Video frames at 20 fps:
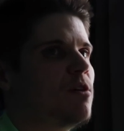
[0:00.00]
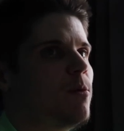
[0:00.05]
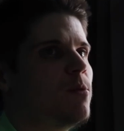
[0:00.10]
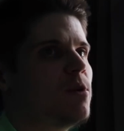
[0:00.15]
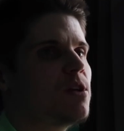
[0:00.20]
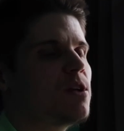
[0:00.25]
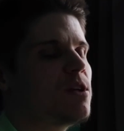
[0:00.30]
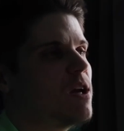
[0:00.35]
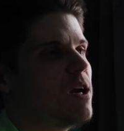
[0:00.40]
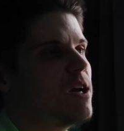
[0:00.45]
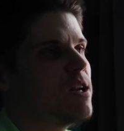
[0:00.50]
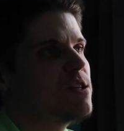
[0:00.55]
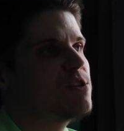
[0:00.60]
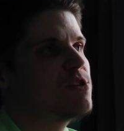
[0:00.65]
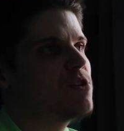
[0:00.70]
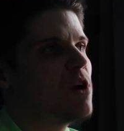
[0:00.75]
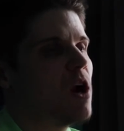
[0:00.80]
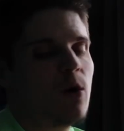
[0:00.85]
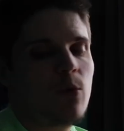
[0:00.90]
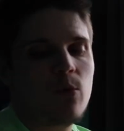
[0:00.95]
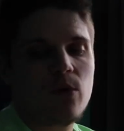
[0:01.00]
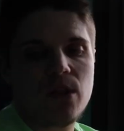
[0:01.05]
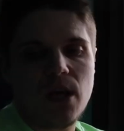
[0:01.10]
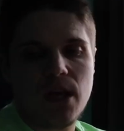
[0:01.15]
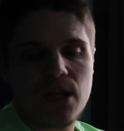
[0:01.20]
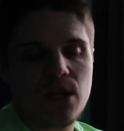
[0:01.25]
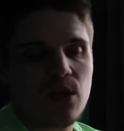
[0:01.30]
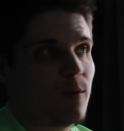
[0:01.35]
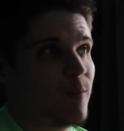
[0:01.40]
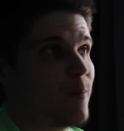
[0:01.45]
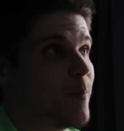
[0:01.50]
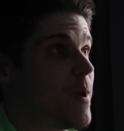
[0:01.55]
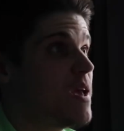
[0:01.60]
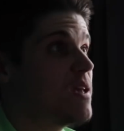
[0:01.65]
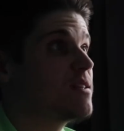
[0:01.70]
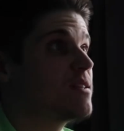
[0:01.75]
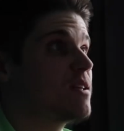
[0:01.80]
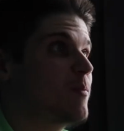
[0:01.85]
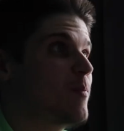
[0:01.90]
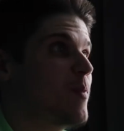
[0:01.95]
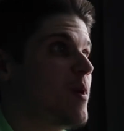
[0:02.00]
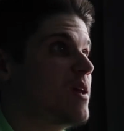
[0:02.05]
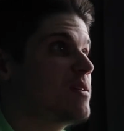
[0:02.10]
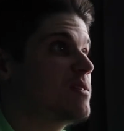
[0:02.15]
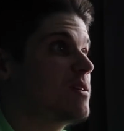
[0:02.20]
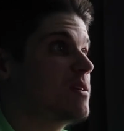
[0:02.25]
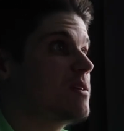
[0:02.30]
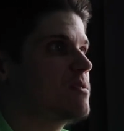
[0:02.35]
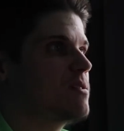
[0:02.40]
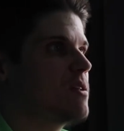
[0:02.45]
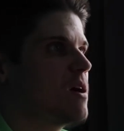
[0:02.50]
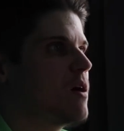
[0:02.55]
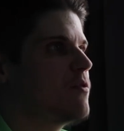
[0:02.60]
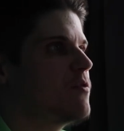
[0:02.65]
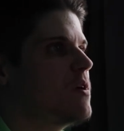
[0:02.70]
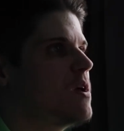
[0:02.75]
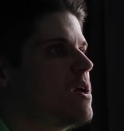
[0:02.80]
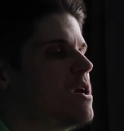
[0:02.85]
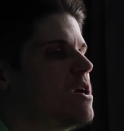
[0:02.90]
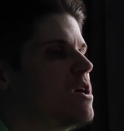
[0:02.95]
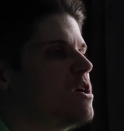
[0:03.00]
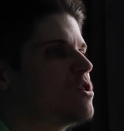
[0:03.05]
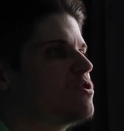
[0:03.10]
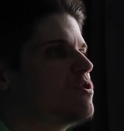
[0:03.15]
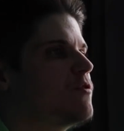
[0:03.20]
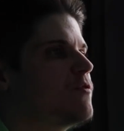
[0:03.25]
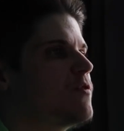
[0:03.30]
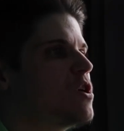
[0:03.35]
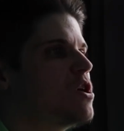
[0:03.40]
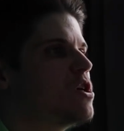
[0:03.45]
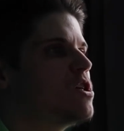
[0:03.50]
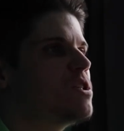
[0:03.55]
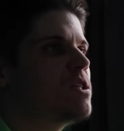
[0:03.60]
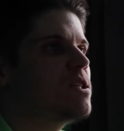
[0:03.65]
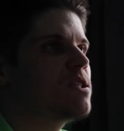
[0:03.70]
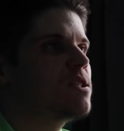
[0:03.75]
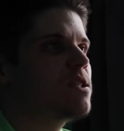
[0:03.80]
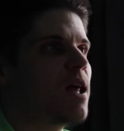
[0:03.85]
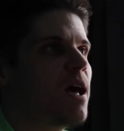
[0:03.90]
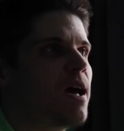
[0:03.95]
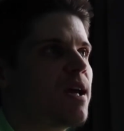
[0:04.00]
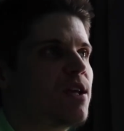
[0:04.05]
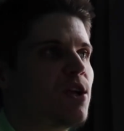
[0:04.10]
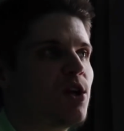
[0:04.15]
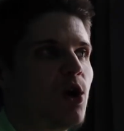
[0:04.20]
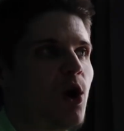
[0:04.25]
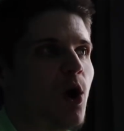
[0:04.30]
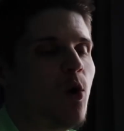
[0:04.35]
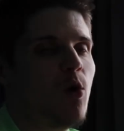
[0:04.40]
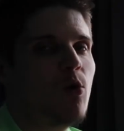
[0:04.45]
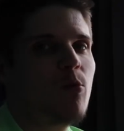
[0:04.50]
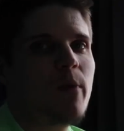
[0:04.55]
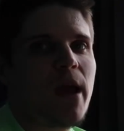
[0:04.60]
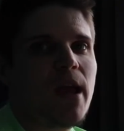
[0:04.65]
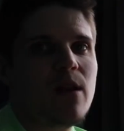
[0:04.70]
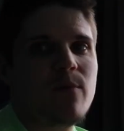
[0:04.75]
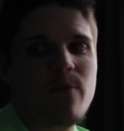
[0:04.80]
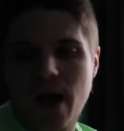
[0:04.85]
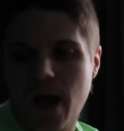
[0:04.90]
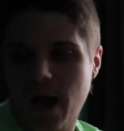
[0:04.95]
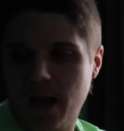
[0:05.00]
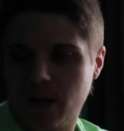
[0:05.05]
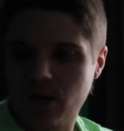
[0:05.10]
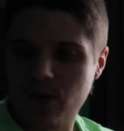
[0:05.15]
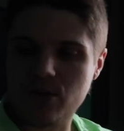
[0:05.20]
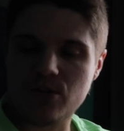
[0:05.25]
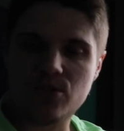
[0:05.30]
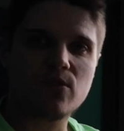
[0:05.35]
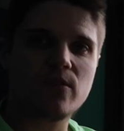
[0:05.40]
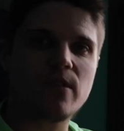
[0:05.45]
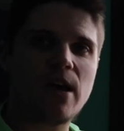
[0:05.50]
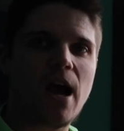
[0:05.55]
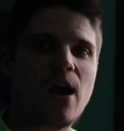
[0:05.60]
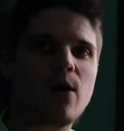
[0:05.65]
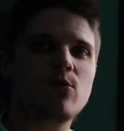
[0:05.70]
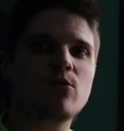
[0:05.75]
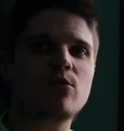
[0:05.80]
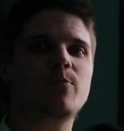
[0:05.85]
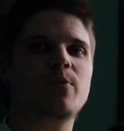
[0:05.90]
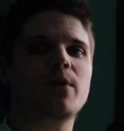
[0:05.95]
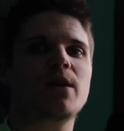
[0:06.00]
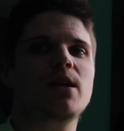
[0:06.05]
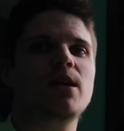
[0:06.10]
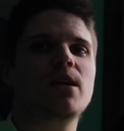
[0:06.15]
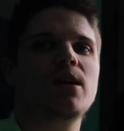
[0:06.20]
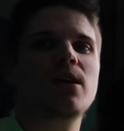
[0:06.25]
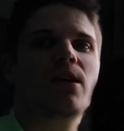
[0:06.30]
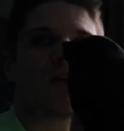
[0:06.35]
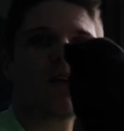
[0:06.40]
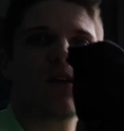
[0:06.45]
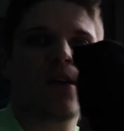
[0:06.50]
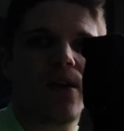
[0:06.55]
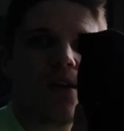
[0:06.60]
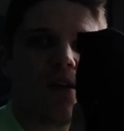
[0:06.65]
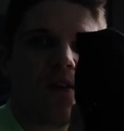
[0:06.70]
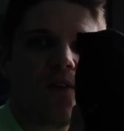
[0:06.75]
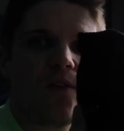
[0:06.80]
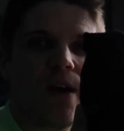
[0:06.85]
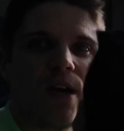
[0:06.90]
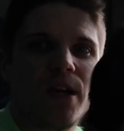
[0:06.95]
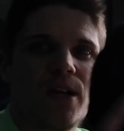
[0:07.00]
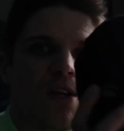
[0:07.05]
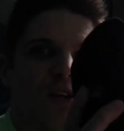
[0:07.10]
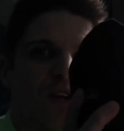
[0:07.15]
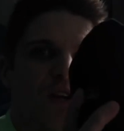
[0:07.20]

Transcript: I'm gonna kind of start with like your basic, basic stuff. So first is like your homemade packer. So that would be like